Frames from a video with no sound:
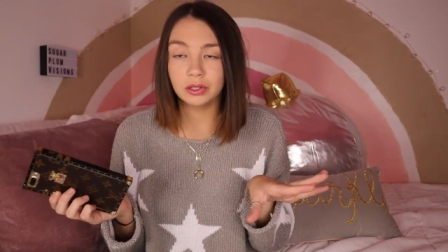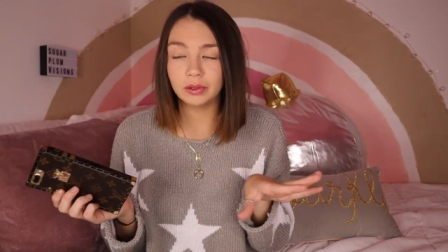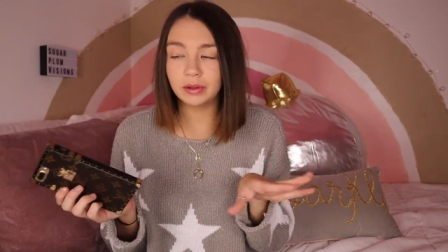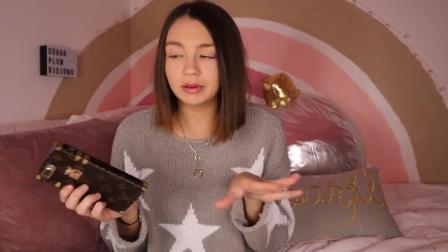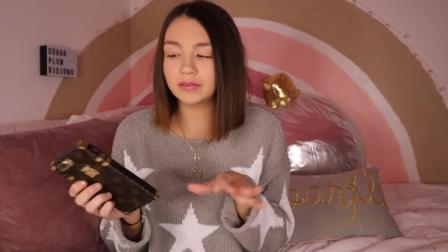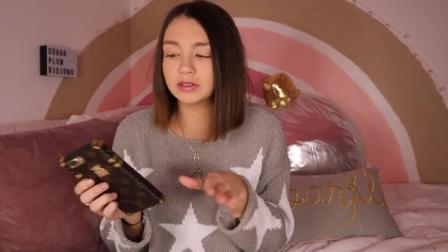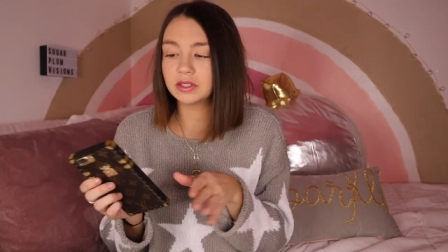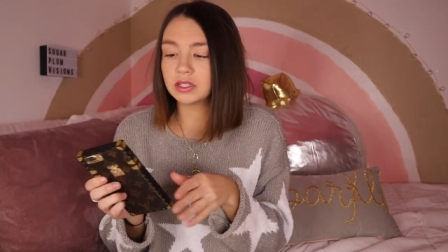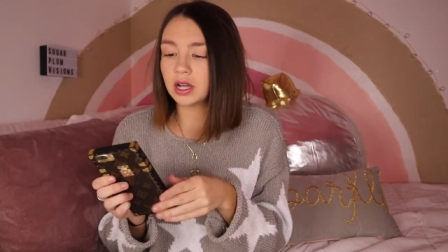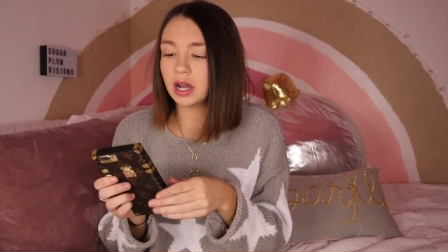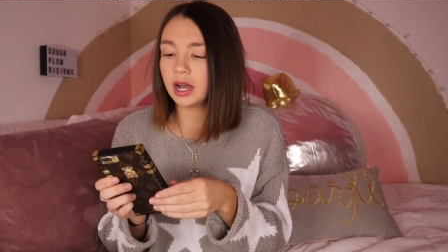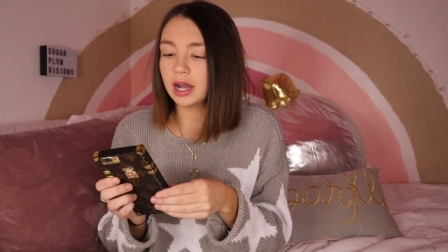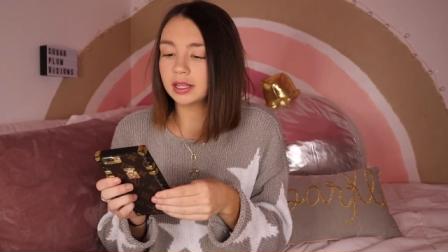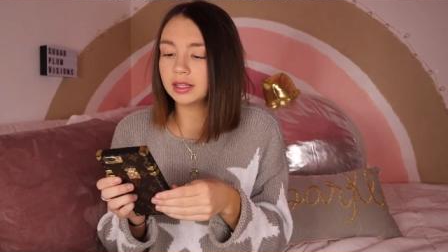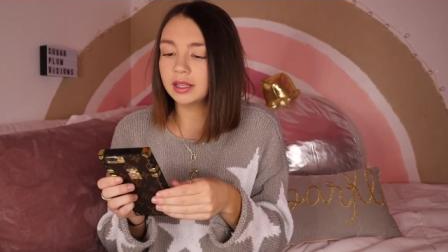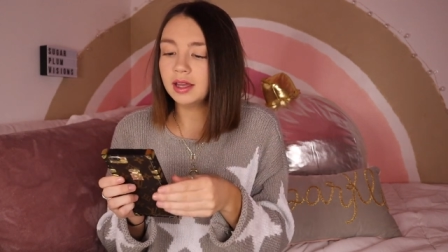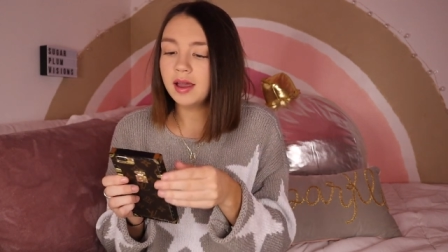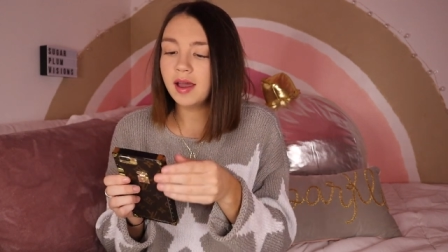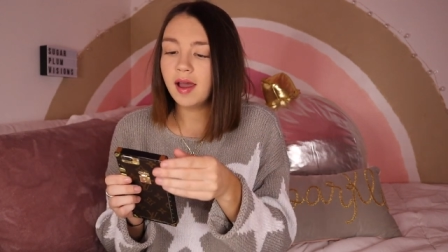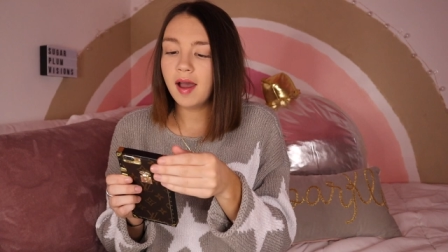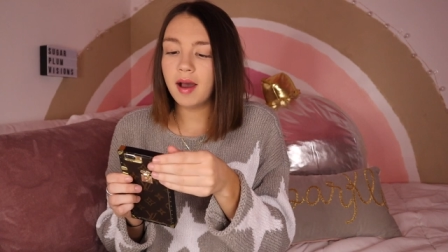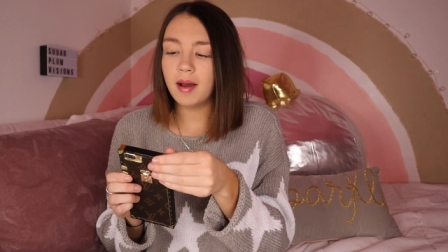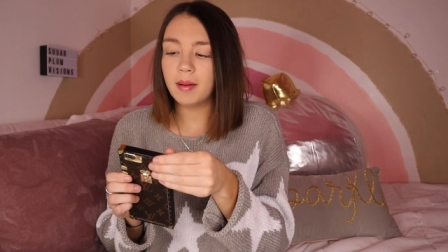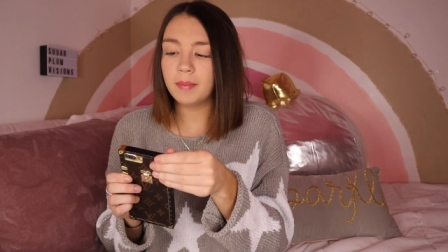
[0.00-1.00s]
Louis Vuitton,
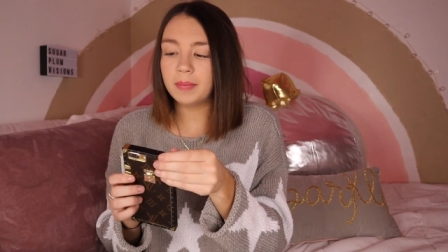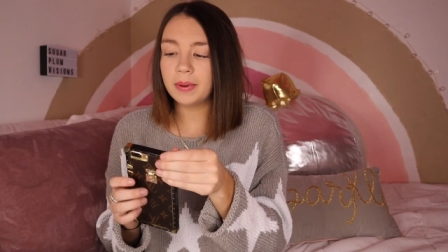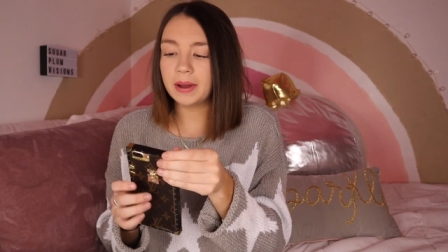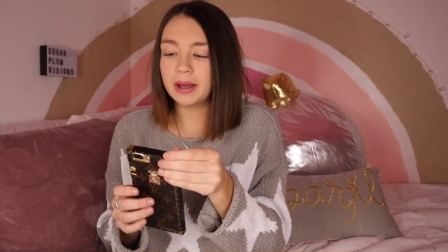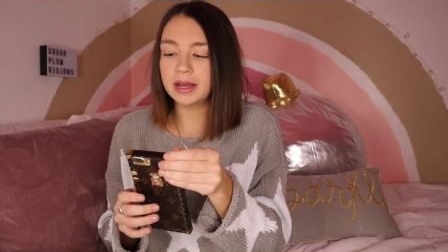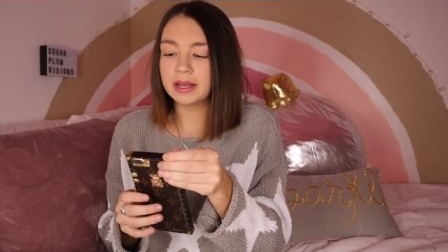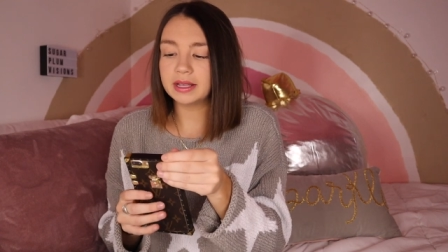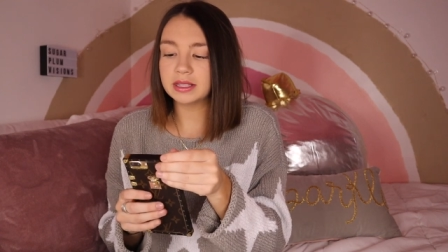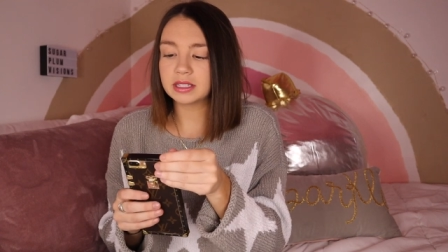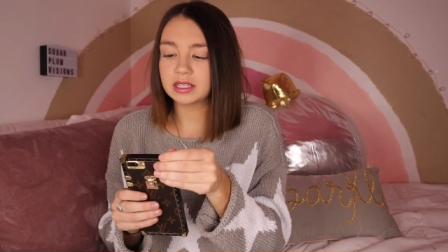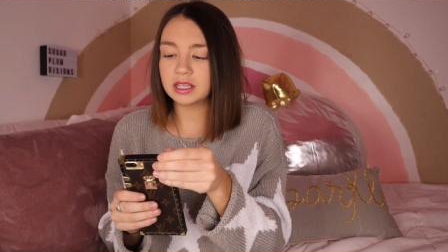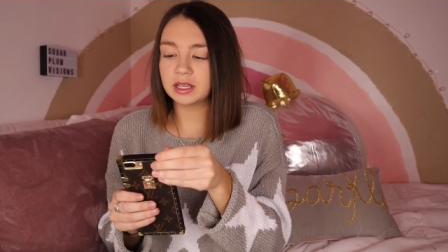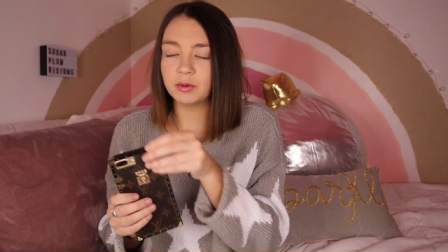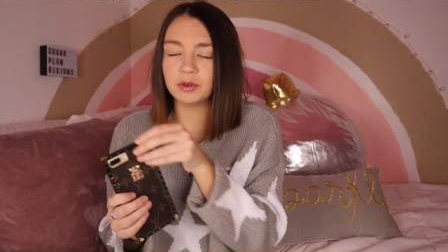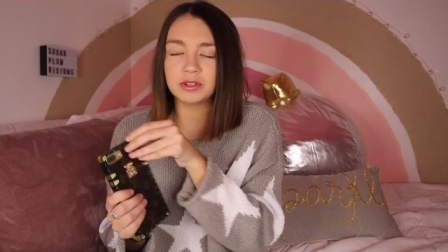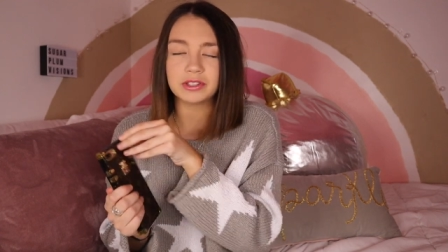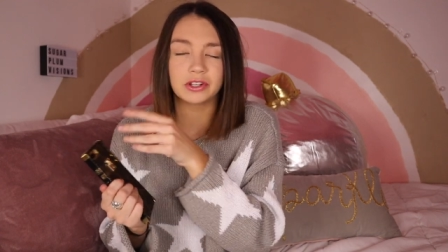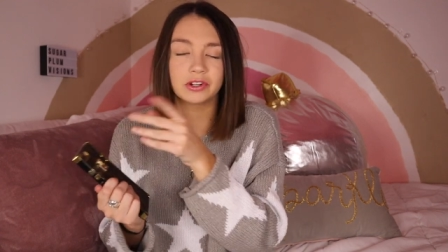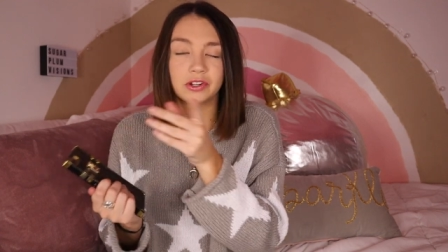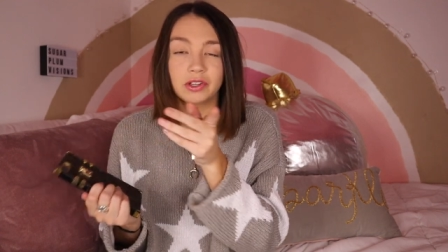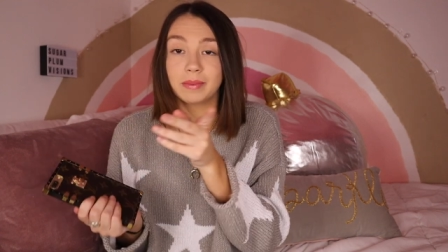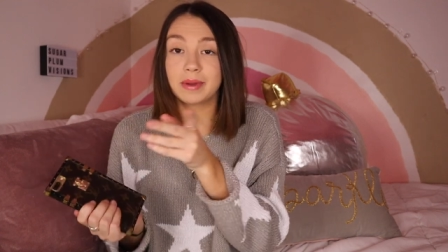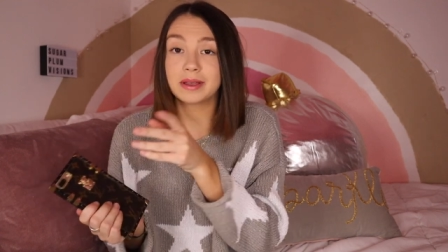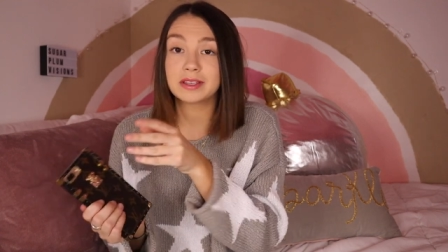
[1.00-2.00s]
but it
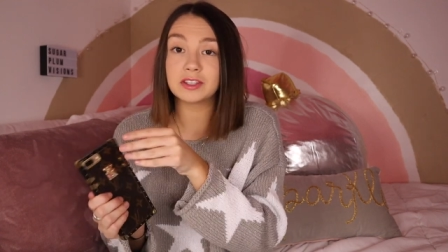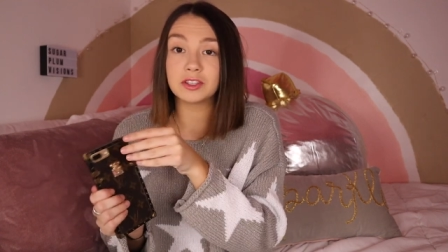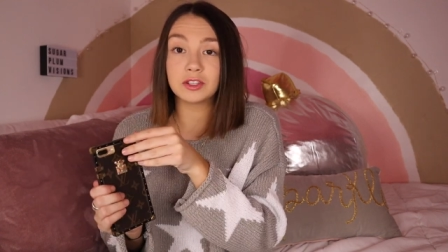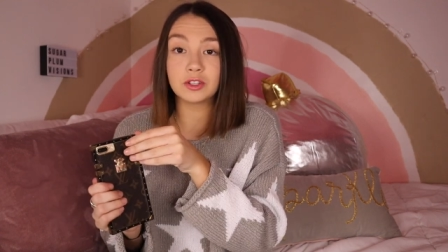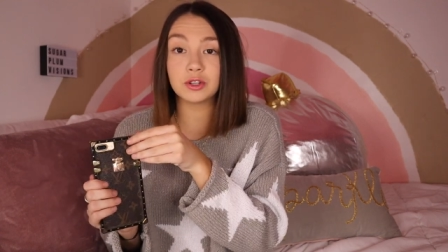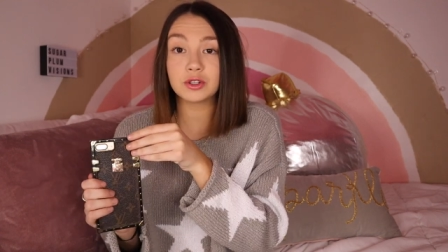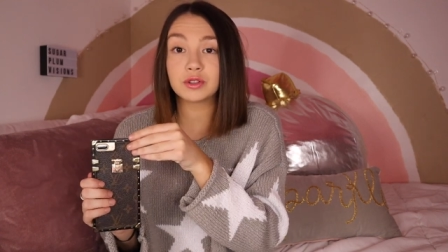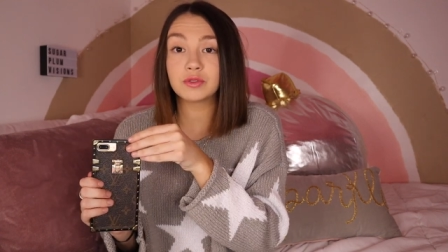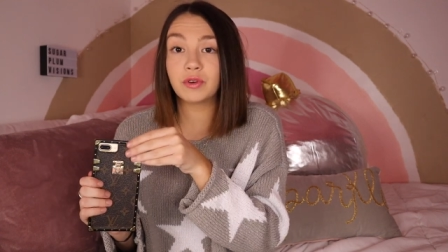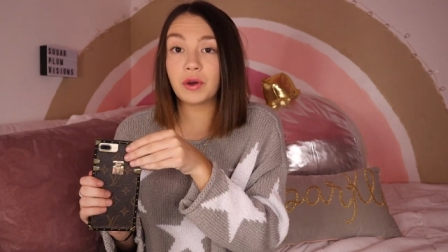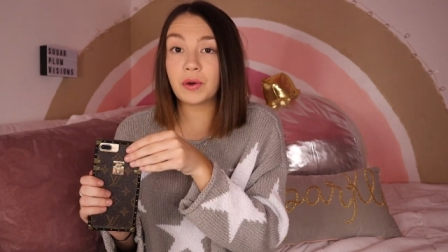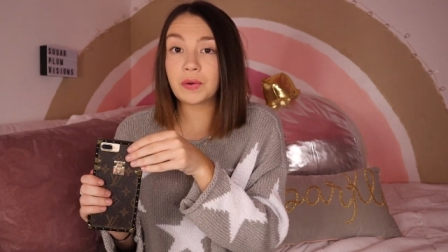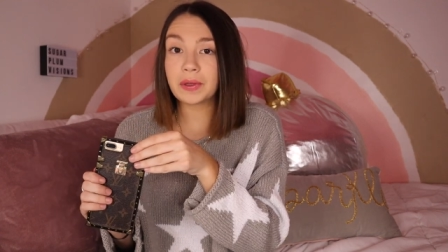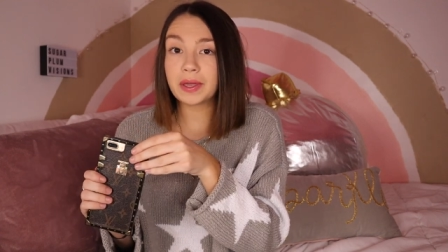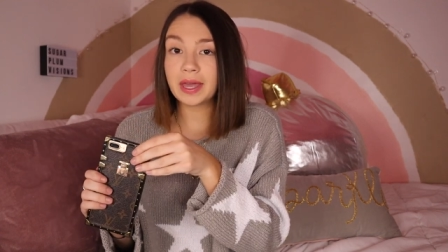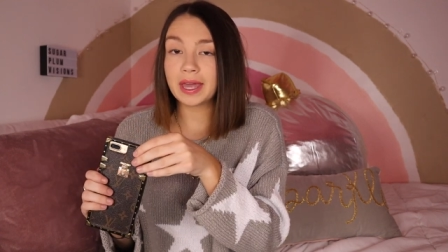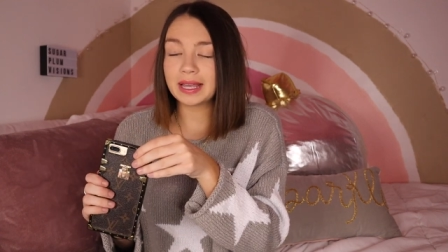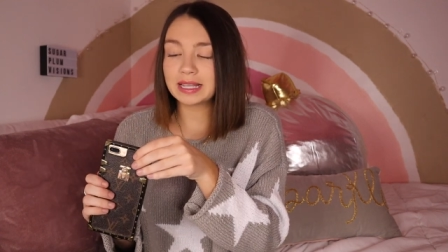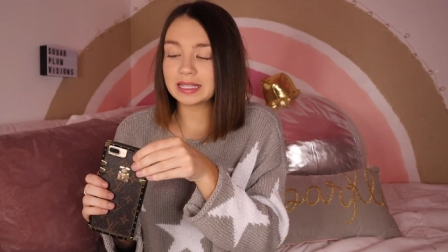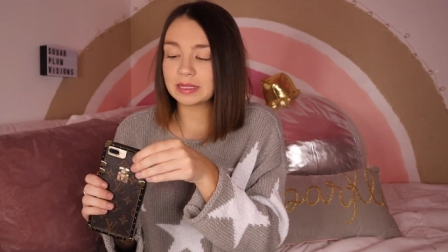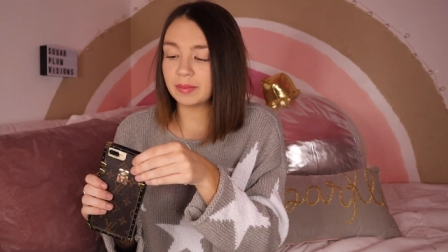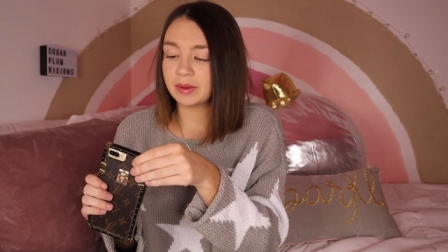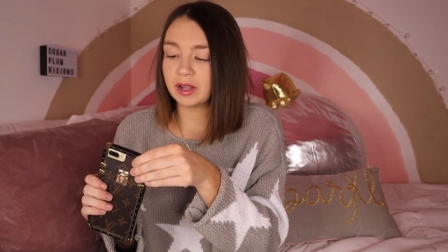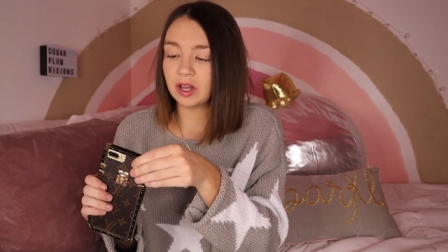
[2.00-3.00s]
was literally my sister's phone
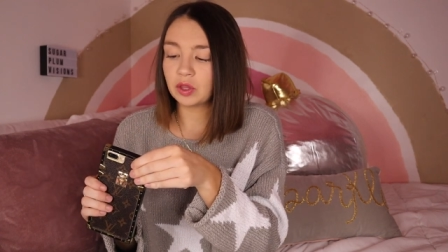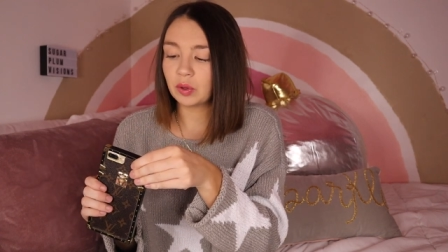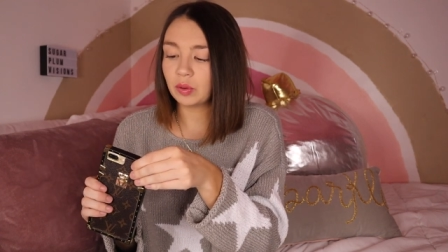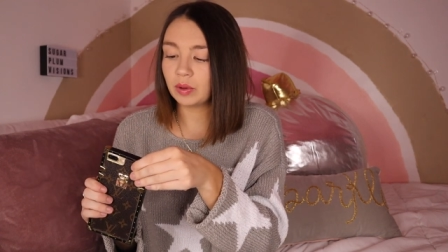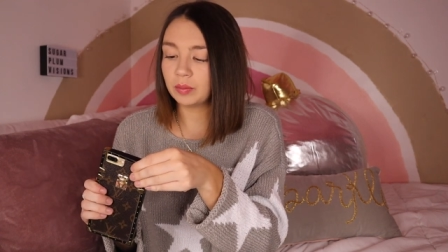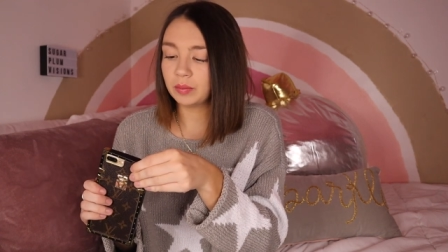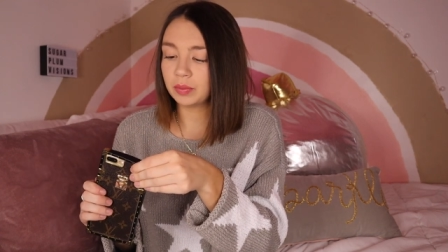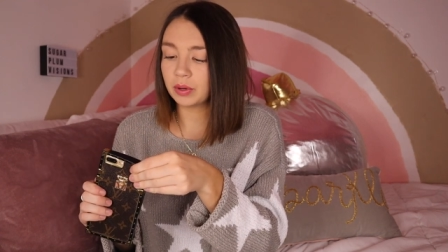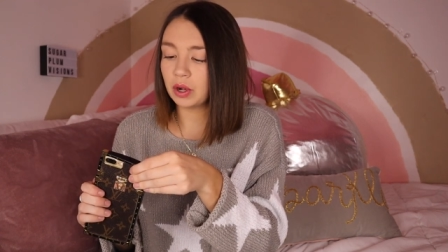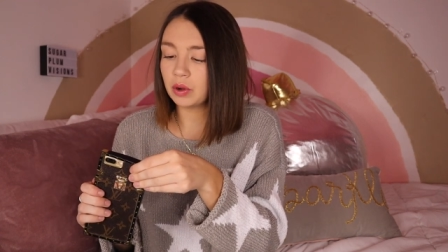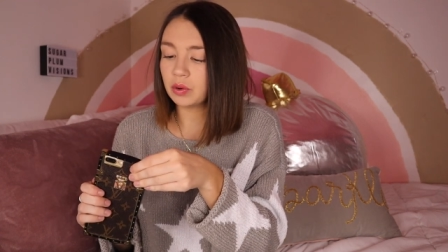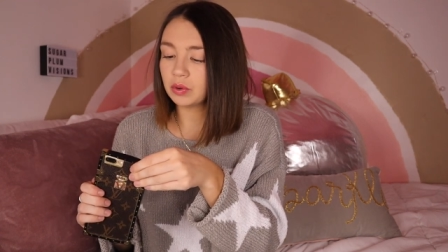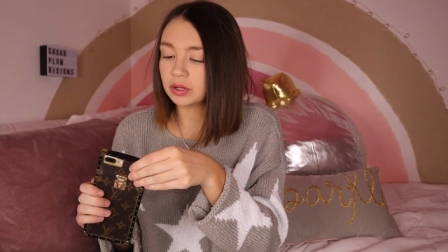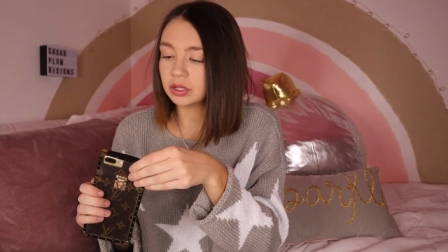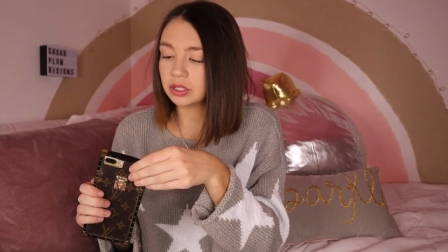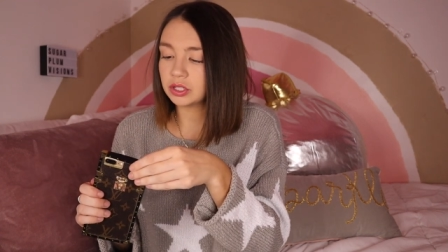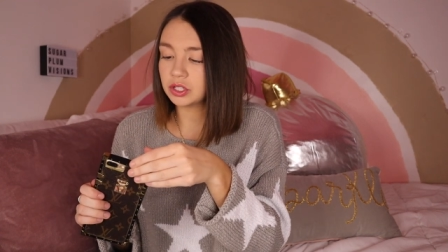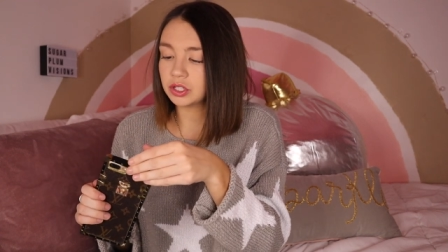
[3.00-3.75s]
case and my other one broke.